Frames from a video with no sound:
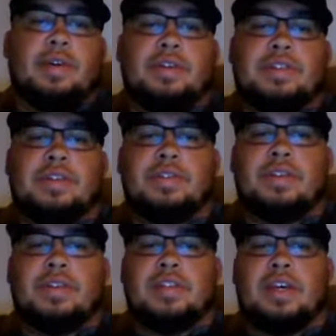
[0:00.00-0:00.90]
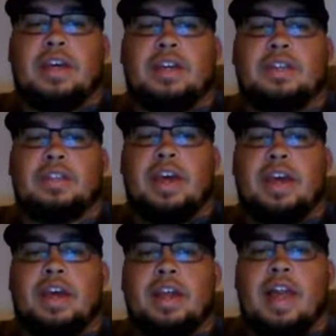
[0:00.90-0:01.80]
which also
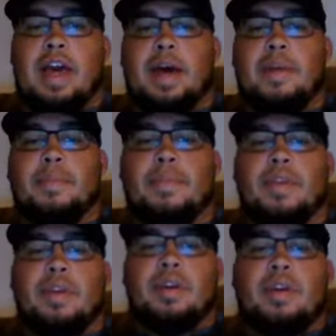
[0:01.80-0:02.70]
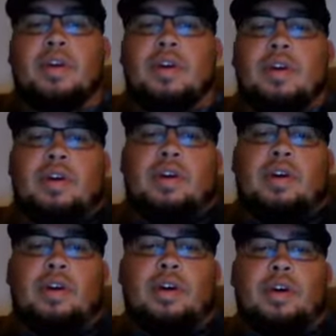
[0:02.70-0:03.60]
contains a lab.
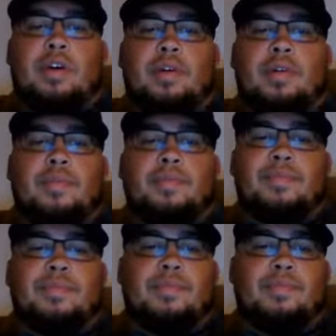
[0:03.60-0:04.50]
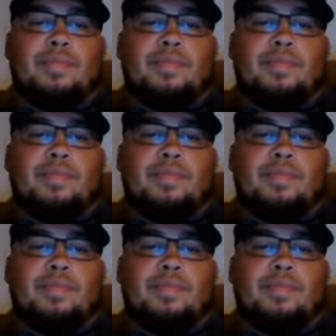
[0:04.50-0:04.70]
In